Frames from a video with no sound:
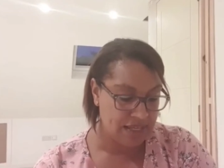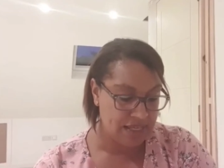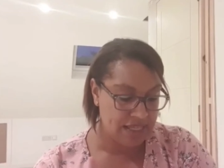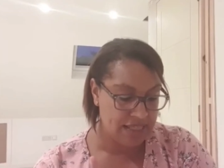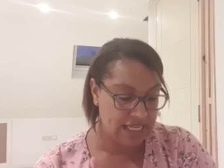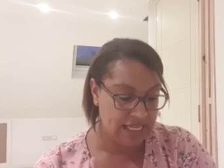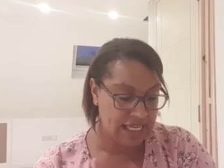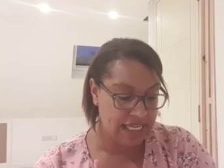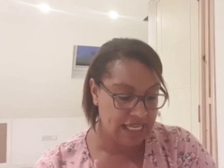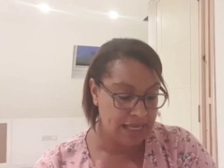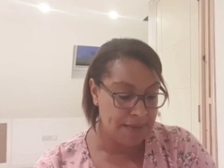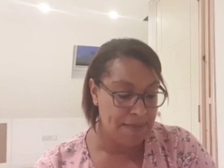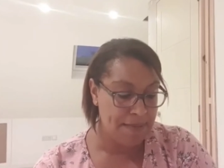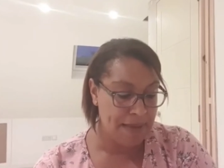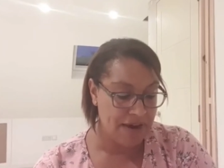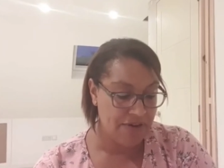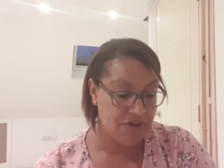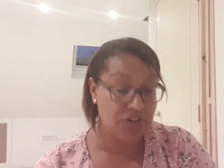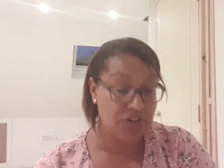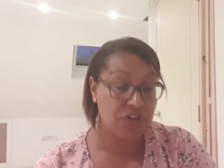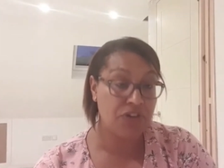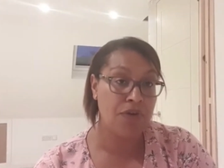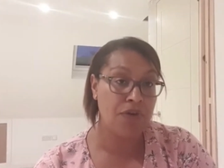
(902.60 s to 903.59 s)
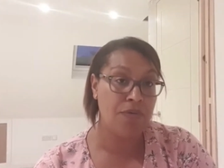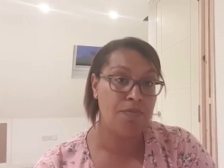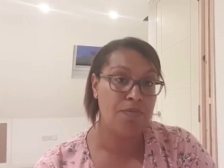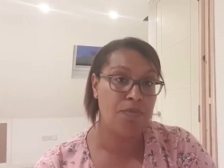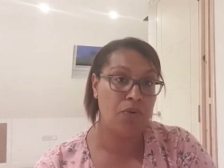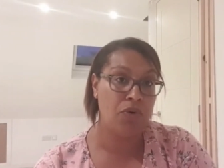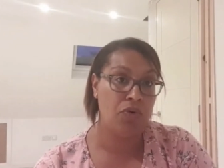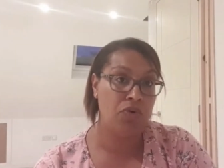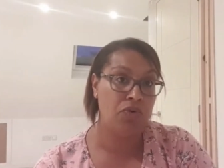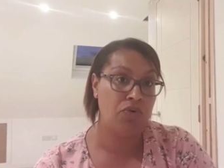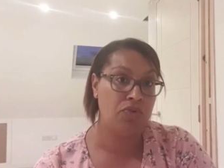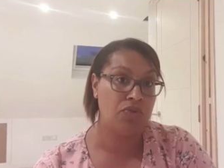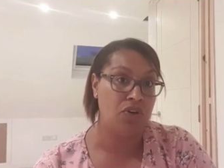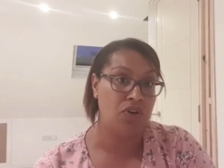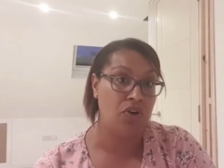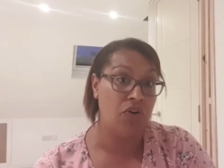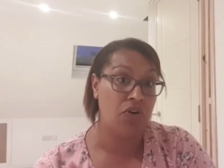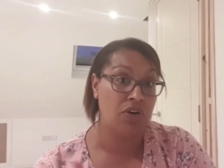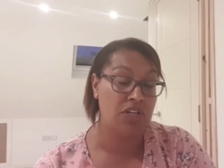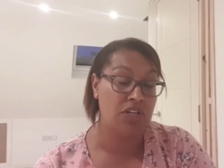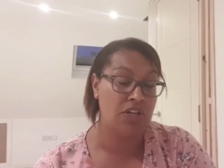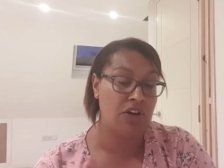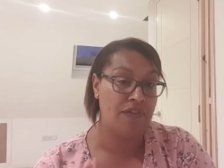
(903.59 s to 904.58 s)
The American
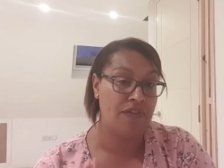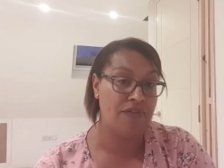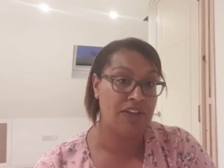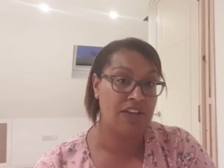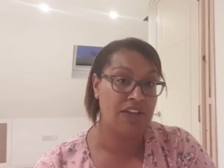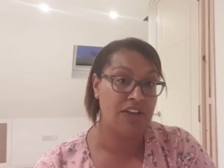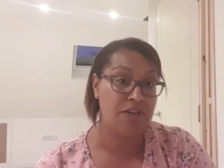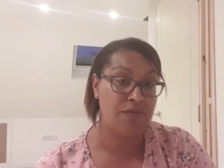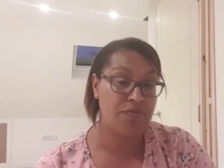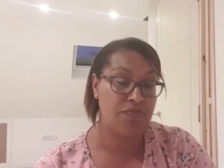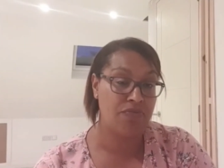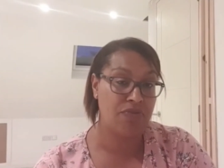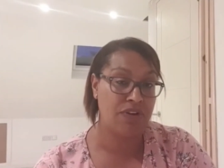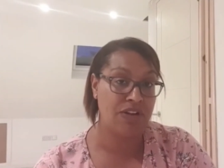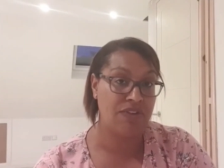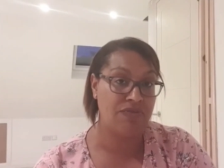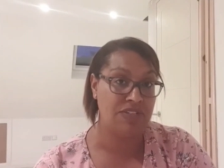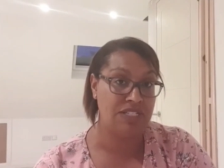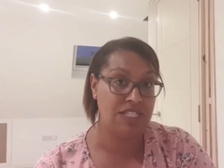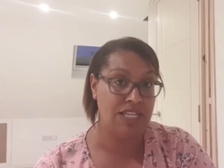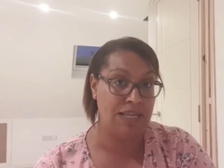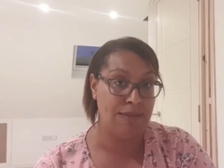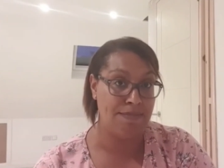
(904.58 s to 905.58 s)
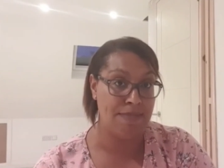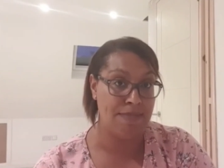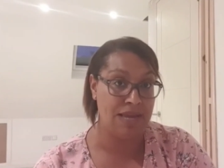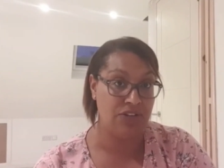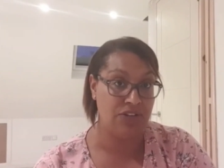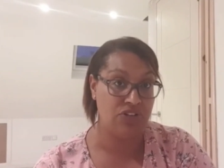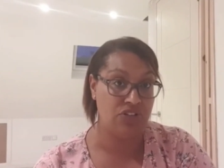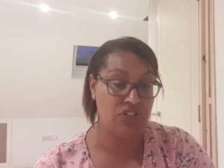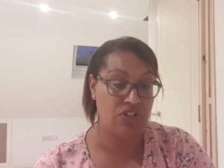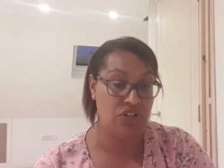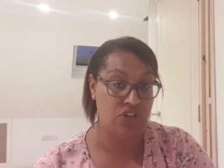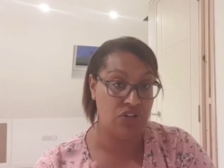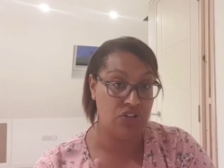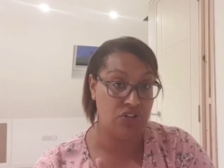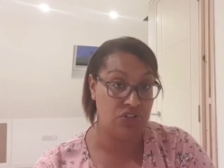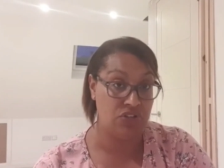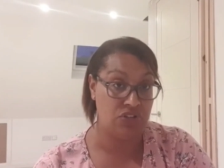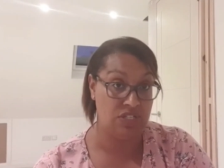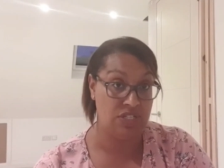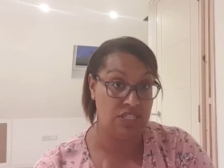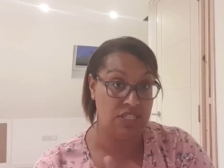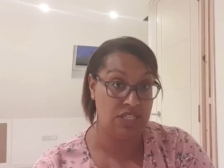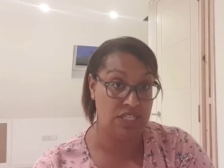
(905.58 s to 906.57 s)
Bulldog, and I think I've previously
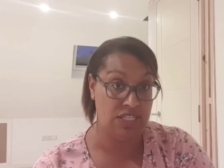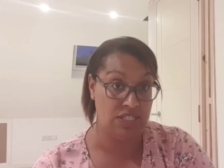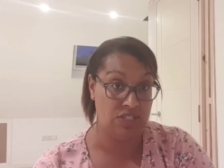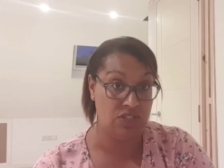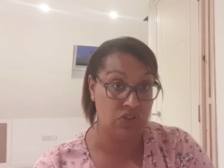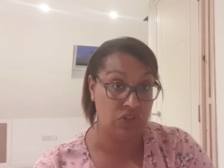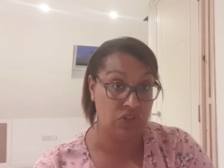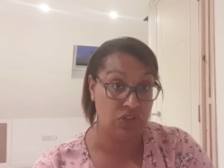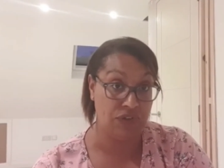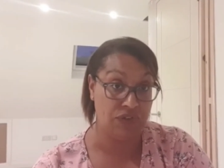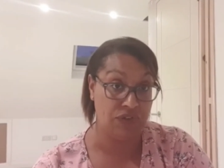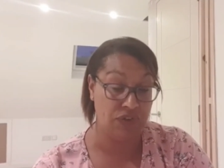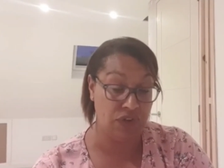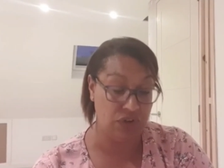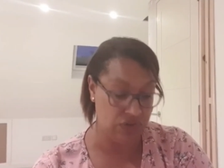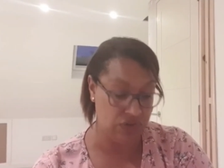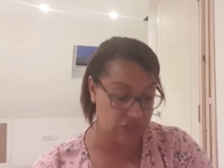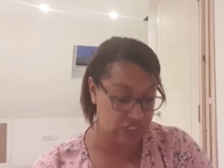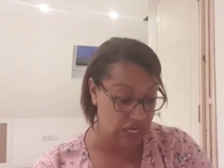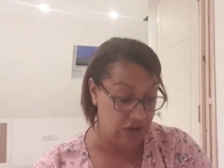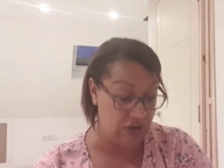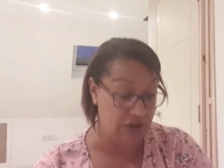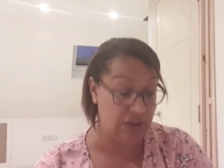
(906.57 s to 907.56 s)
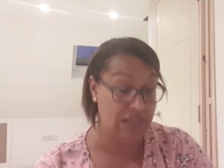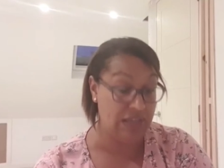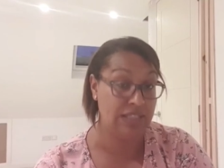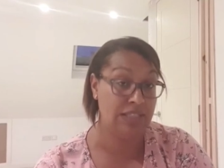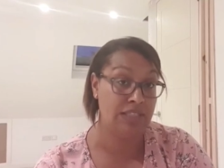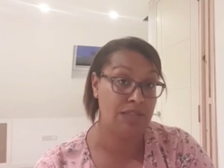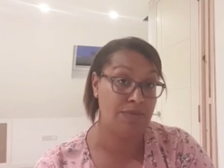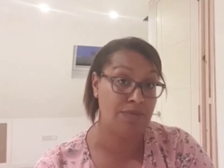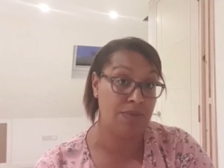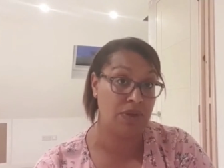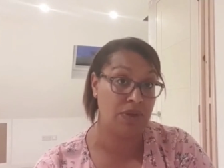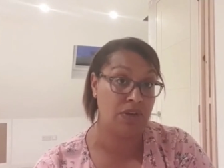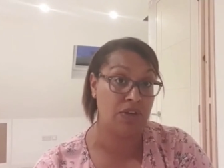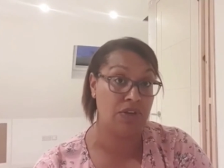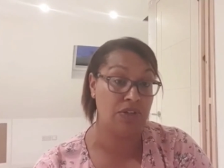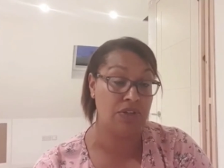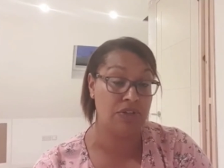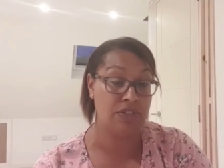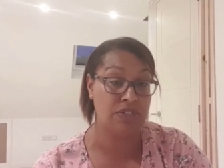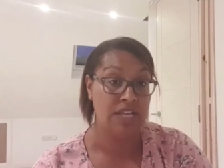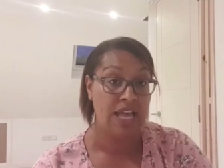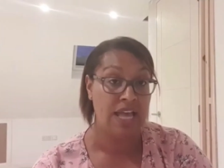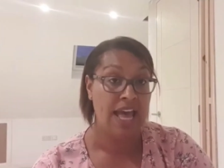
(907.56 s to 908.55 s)
mentioned this dog a few times
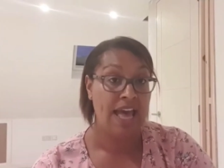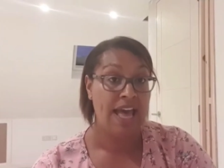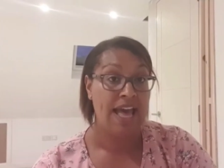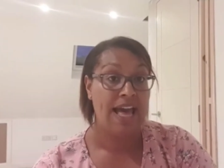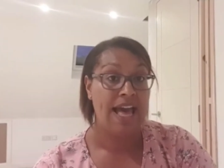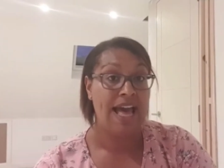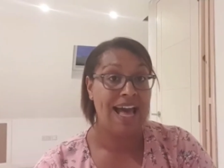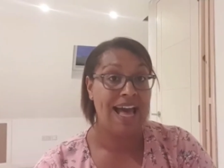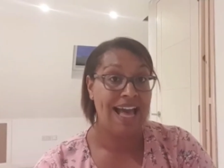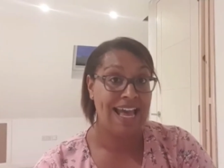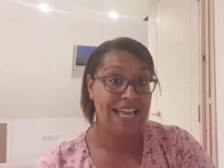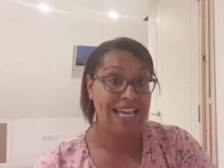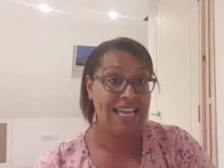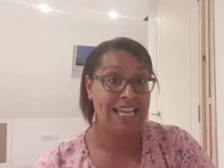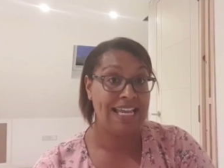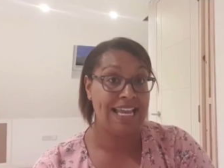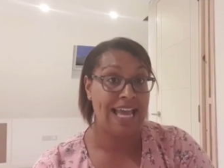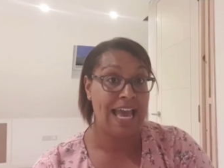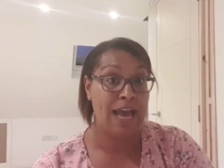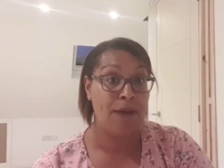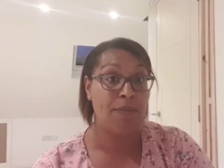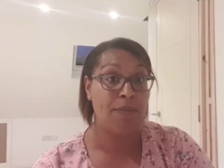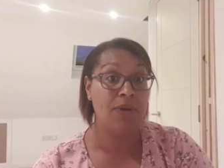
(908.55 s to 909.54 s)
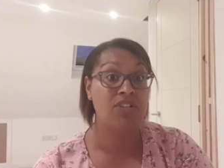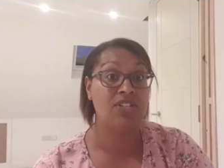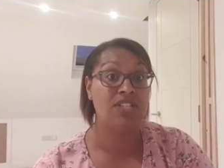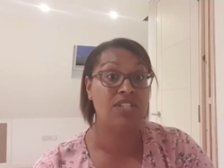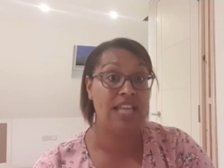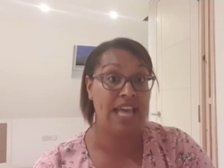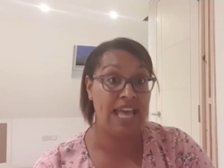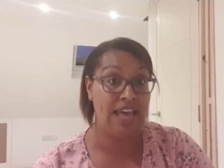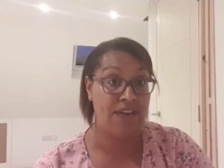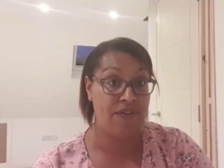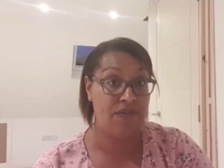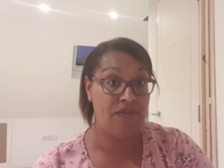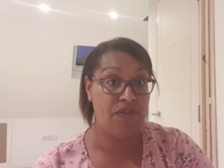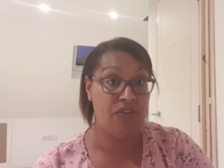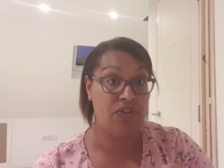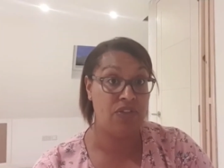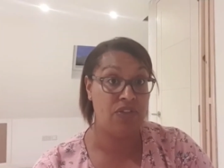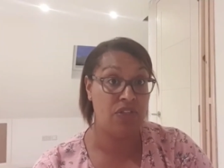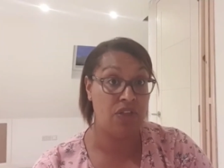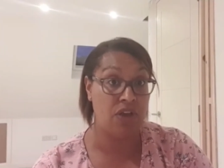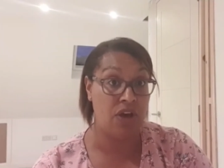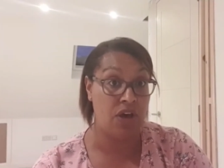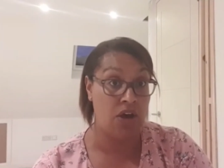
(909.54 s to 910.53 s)
because how much the
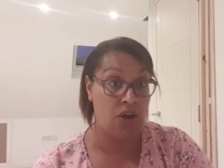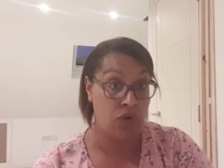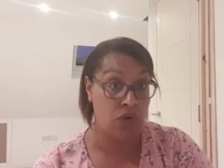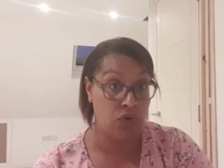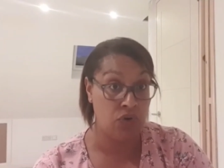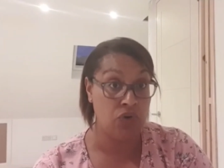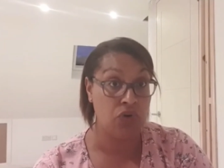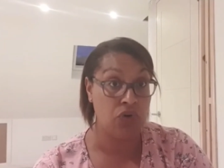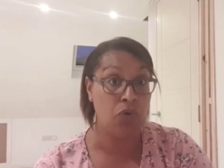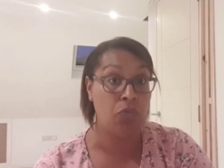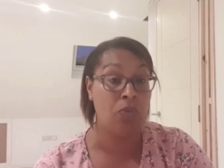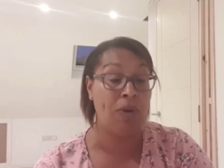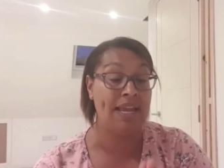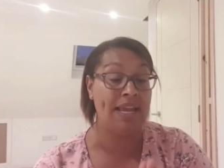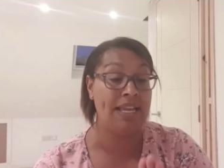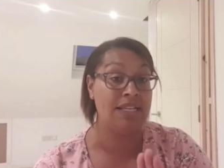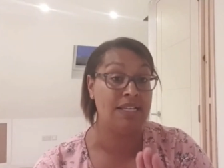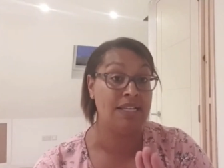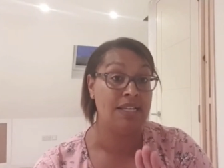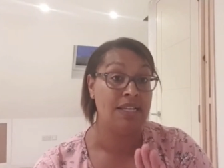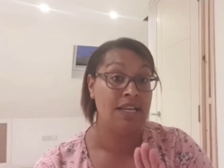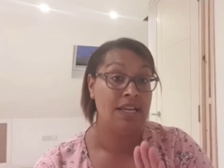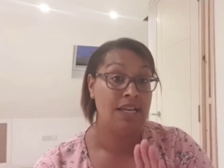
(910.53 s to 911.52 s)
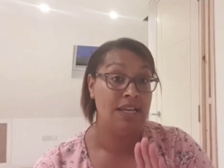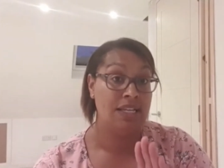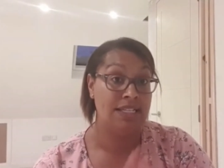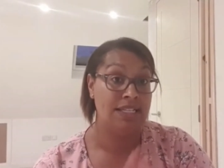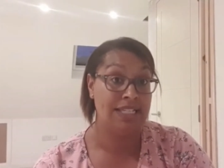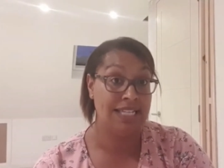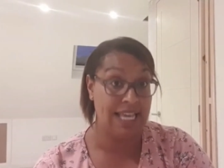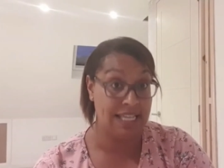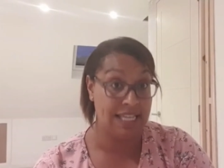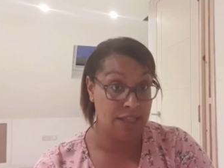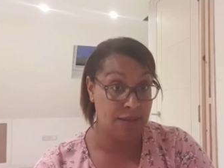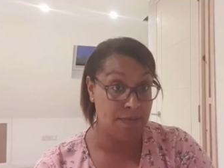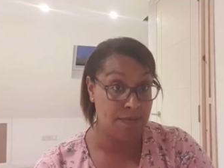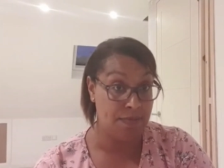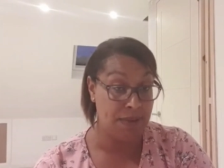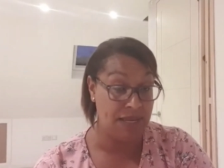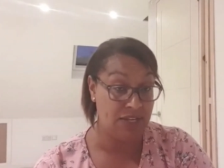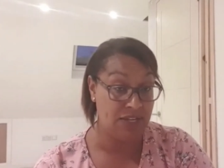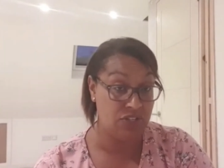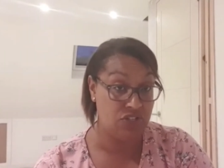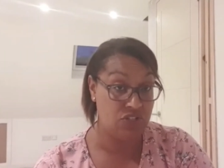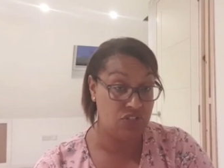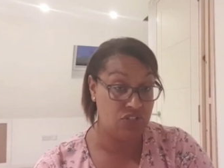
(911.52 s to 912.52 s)
effort the owner went to get the
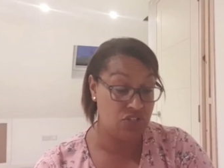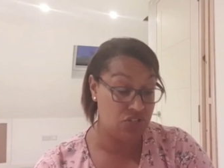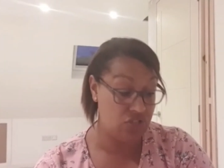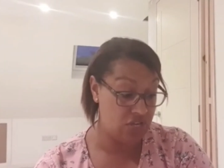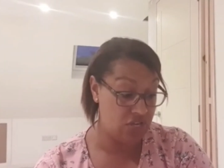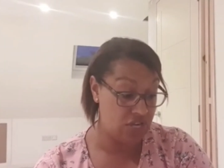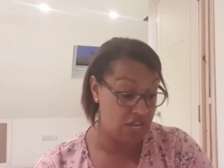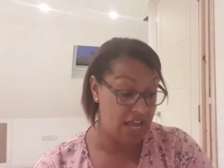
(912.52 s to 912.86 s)
bitch,